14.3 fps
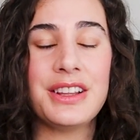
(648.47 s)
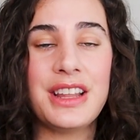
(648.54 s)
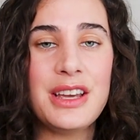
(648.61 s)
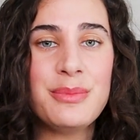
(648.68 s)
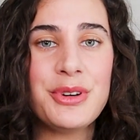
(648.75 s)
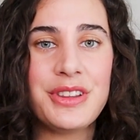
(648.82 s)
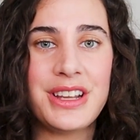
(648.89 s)

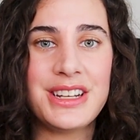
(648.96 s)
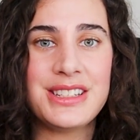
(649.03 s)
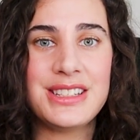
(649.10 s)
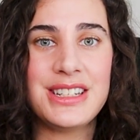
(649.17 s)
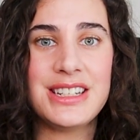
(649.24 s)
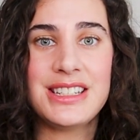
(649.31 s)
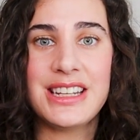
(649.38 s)
labor that
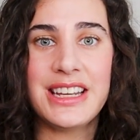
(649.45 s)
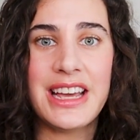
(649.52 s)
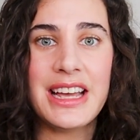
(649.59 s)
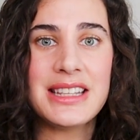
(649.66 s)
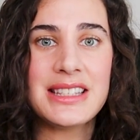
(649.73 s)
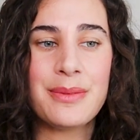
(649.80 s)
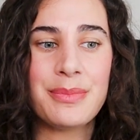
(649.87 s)
is needed to
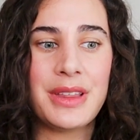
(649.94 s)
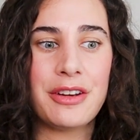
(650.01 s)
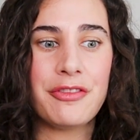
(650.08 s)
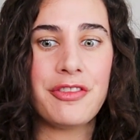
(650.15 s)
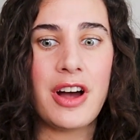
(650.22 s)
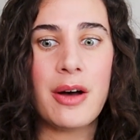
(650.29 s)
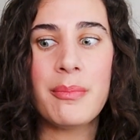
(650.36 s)
get
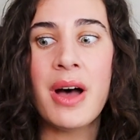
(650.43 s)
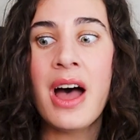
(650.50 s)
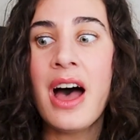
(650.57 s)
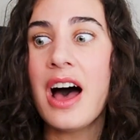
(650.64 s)
something from